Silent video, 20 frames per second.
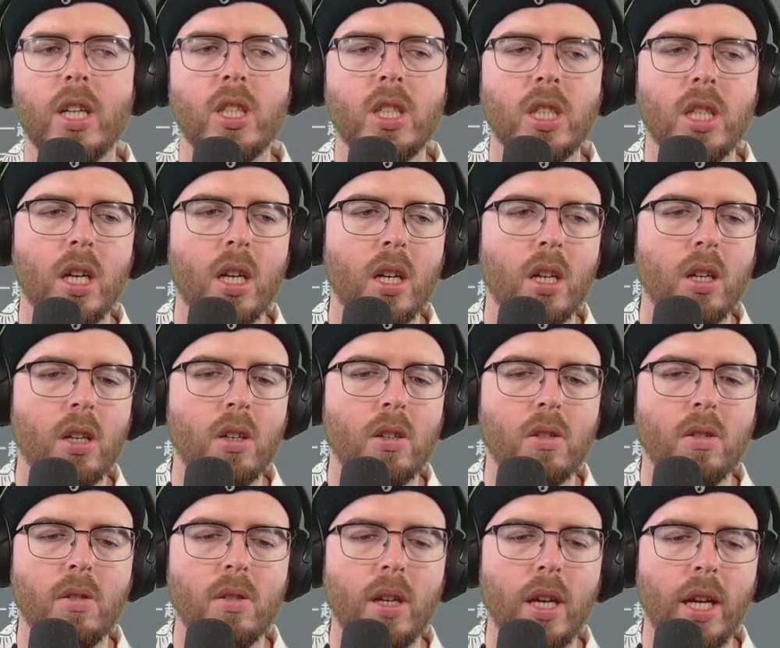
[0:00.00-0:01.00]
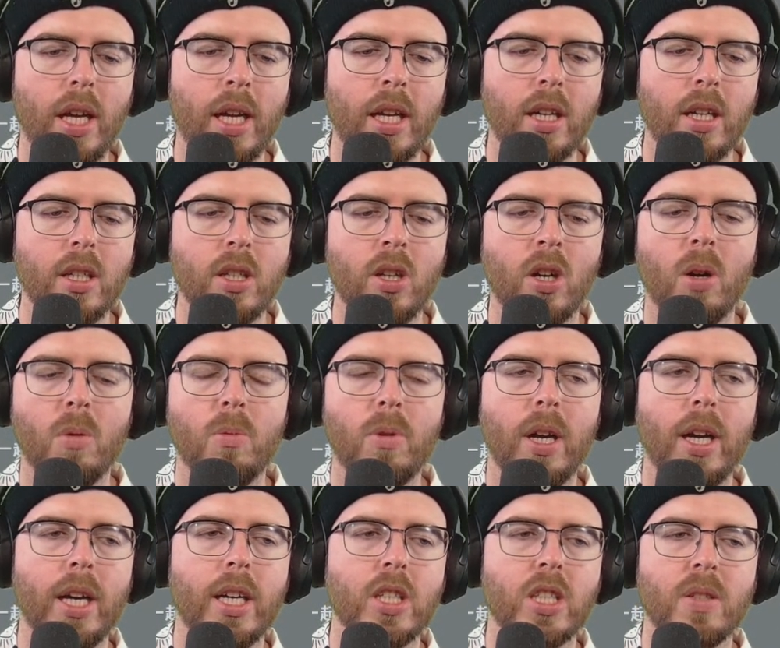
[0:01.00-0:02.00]
Chou and Leehom
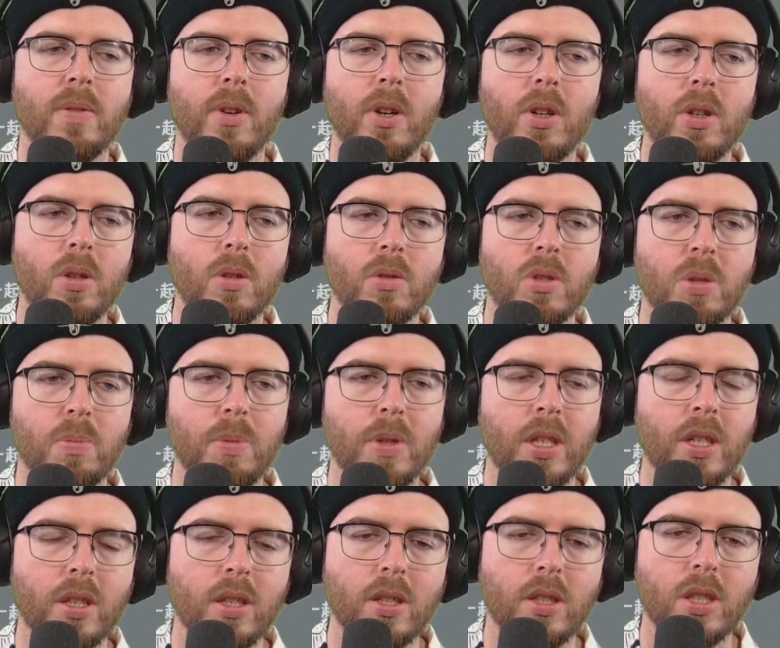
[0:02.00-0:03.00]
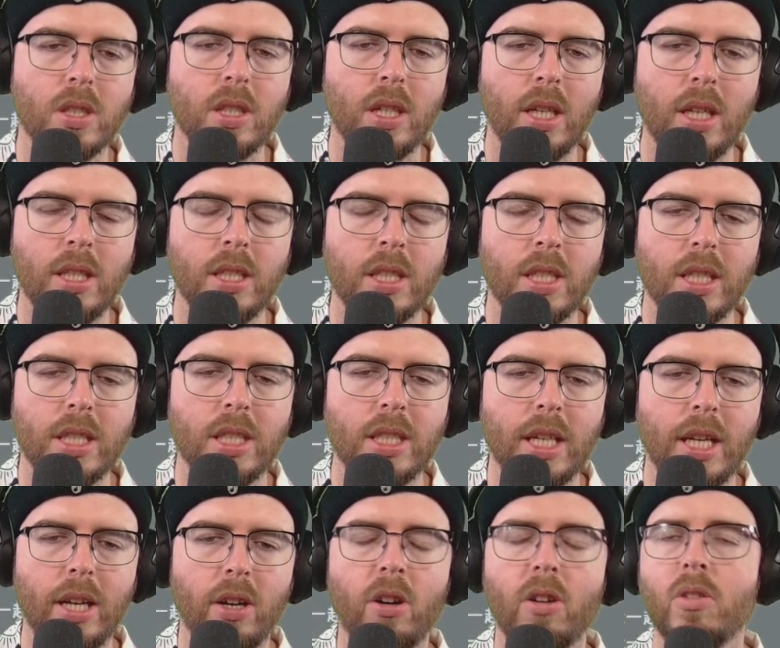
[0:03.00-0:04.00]
Wang's vocals because, in the sense
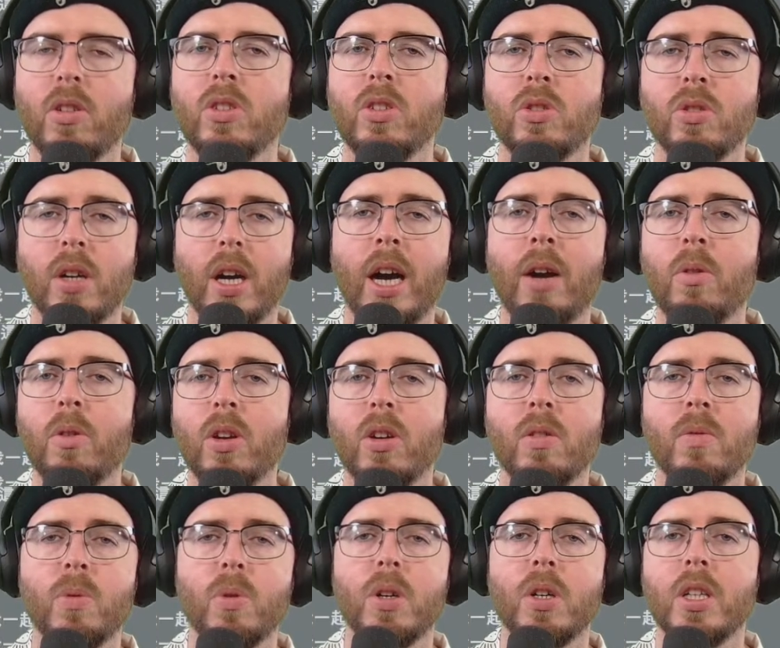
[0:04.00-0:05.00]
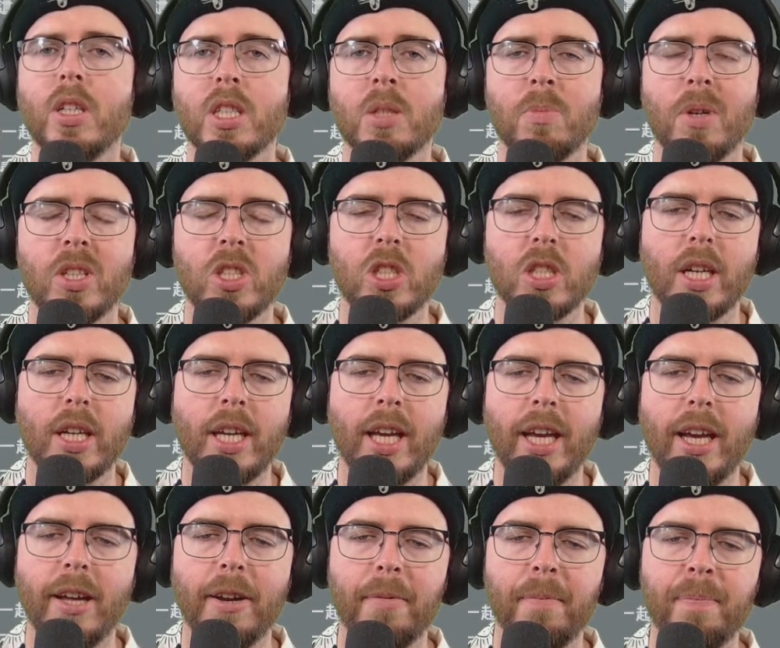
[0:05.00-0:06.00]
that I want to avoid it as much as I
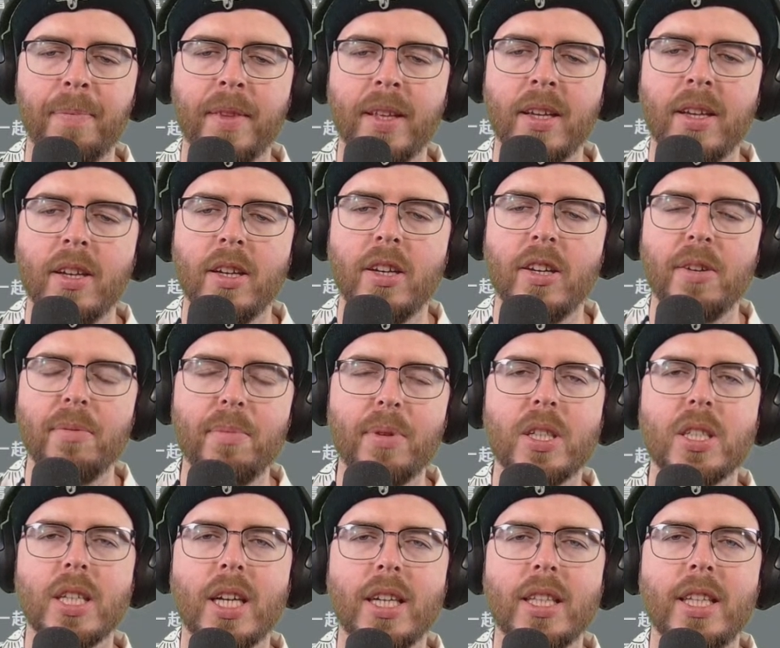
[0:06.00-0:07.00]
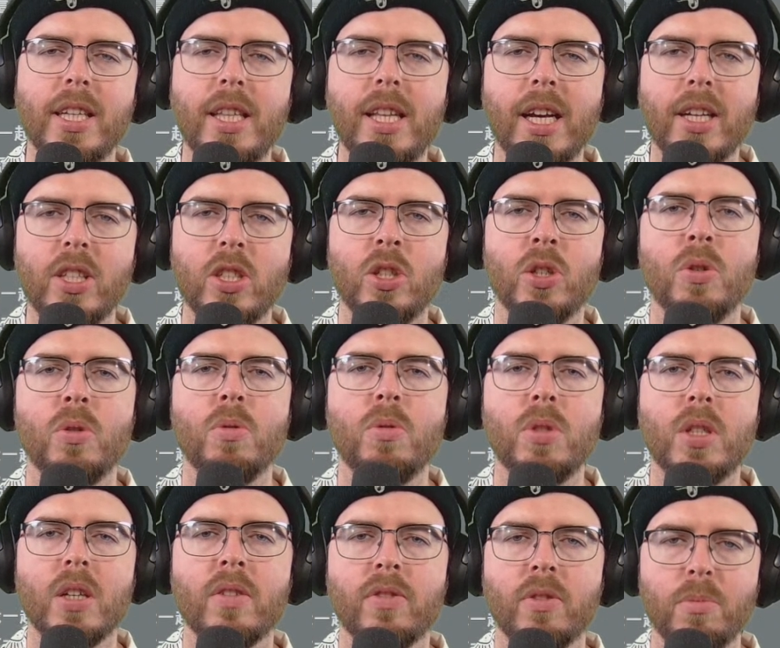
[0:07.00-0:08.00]
can, because I think they're two
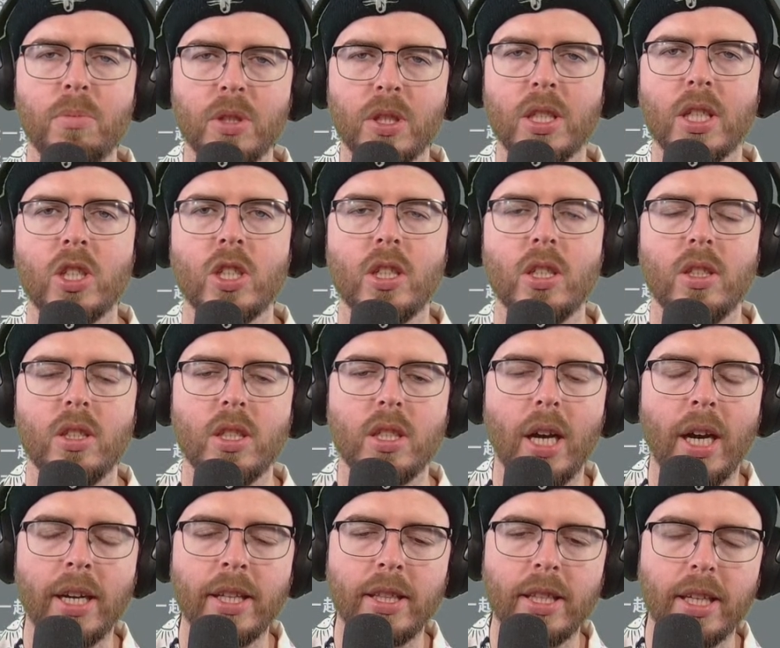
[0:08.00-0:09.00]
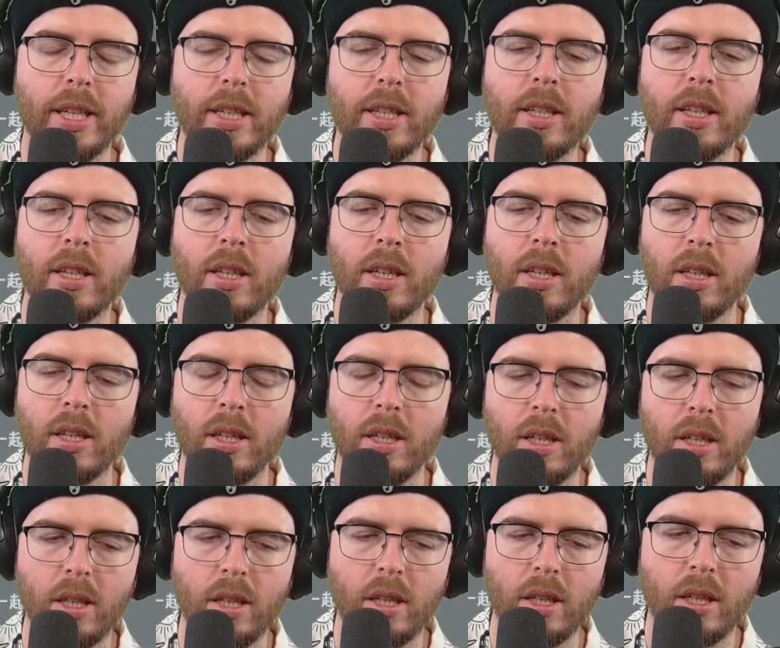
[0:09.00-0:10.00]
different musicians. I think
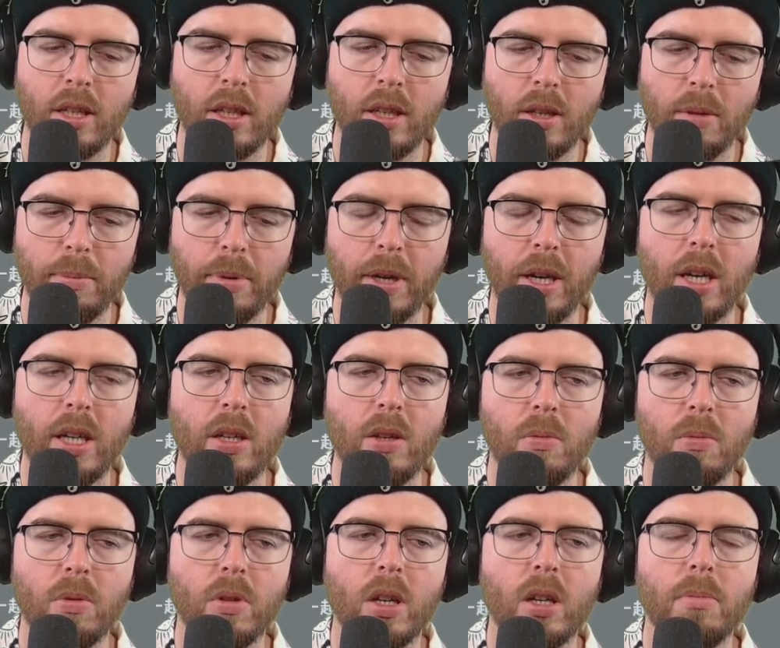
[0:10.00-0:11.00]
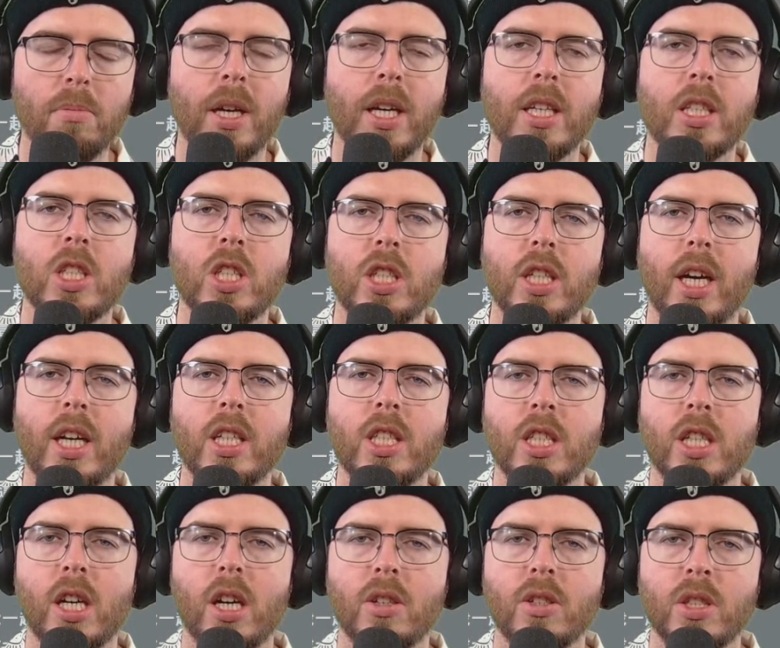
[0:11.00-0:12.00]
part of what makes Jay
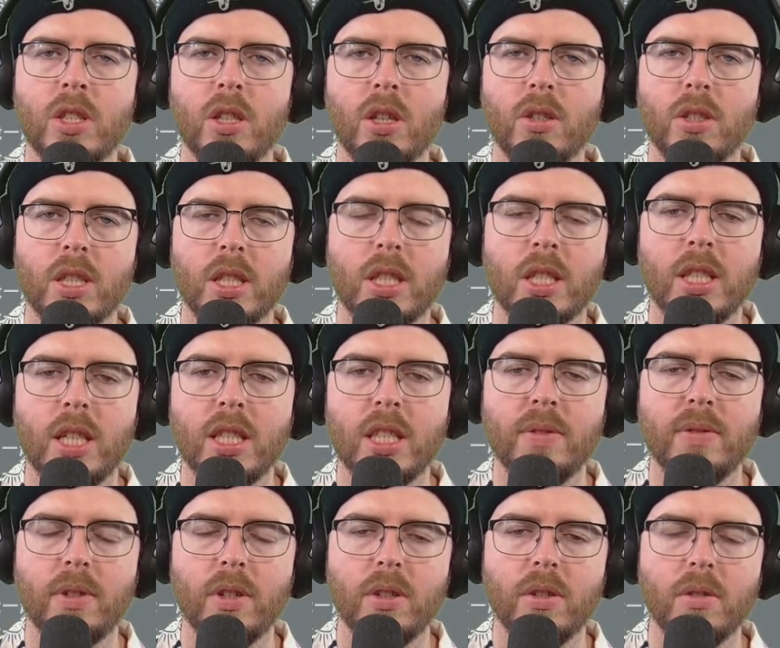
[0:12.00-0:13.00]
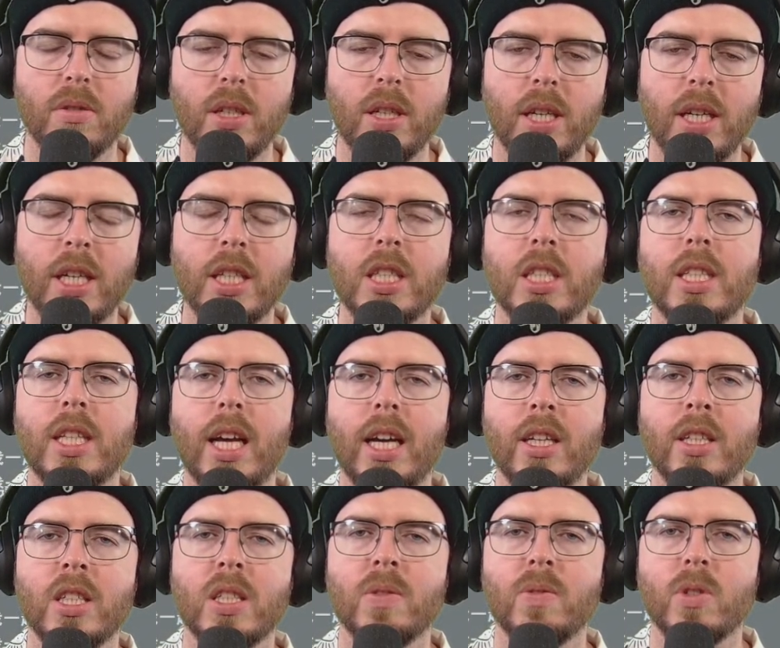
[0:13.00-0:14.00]
Chou so successful is that
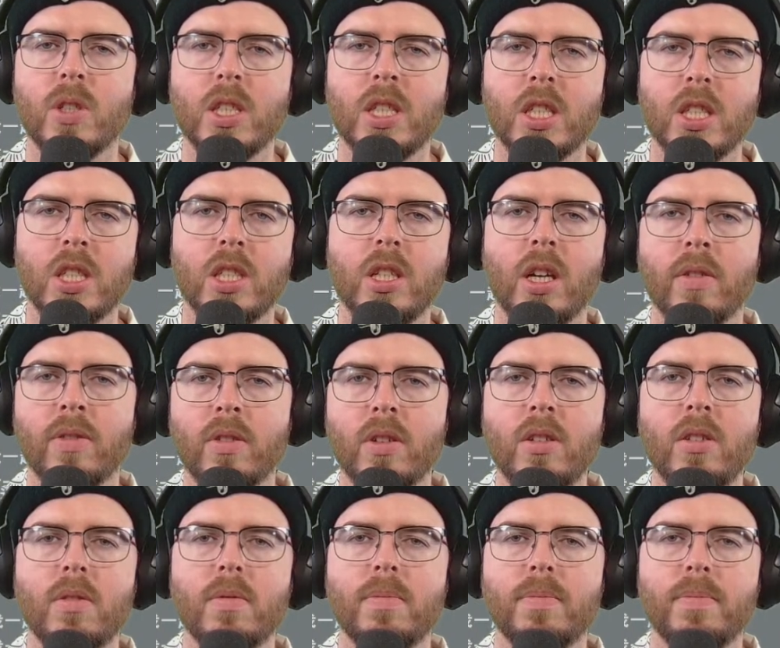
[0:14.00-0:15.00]
his voice is different.